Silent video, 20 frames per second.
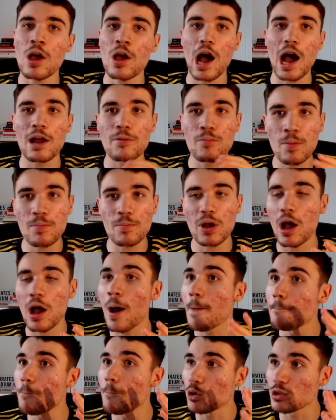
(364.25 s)
I
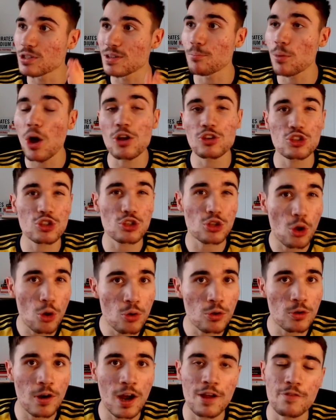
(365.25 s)
remember, was it
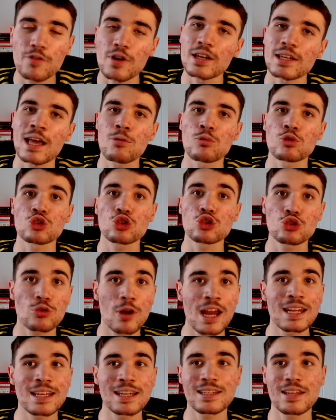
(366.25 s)
Barcelona, I think, that was
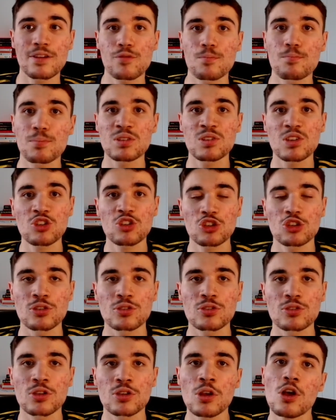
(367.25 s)
training in different
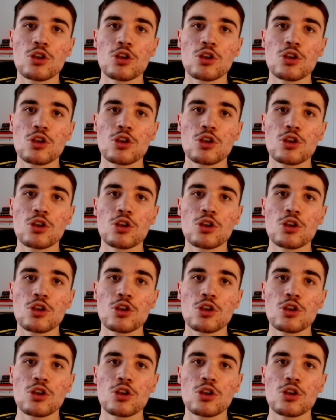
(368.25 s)
positions.